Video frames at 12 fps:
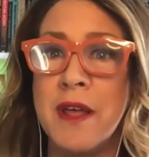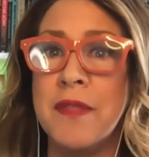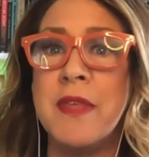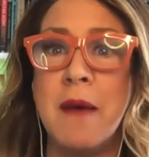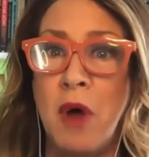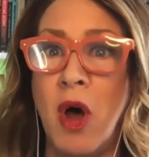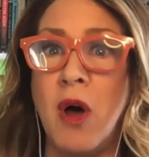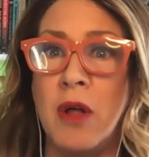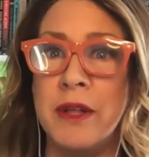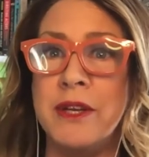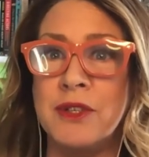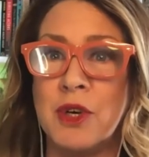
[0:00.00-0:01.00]
them
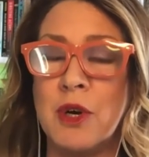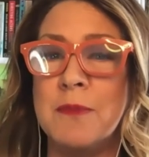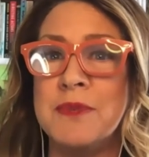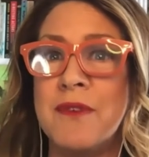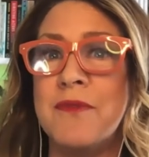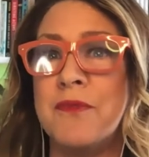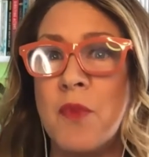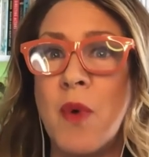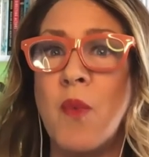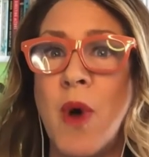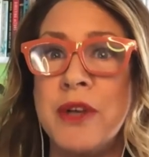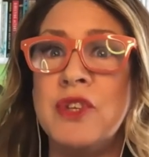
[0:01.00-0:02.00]
all in terms of
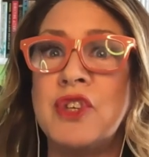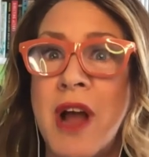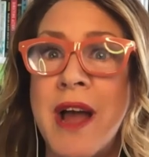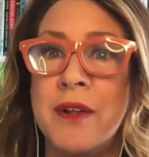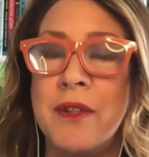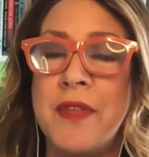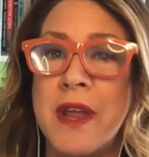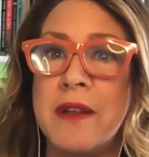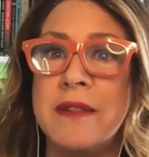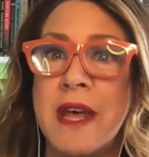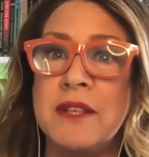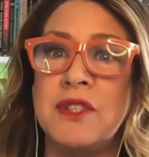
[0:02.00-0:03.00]
one child that,
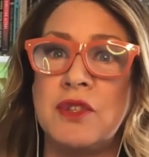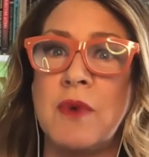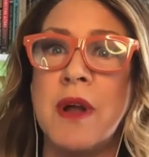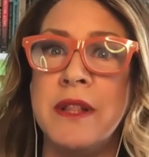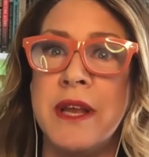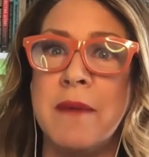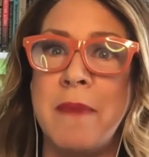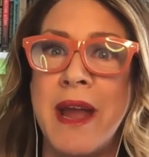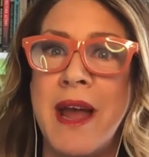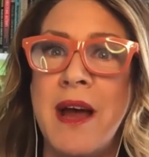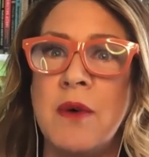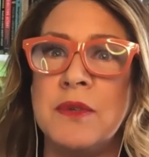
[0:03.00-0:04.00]
that is struggling in my
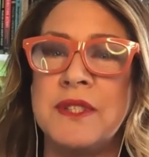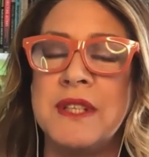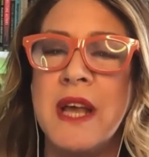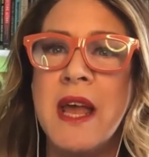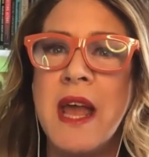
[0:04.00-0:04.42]
house.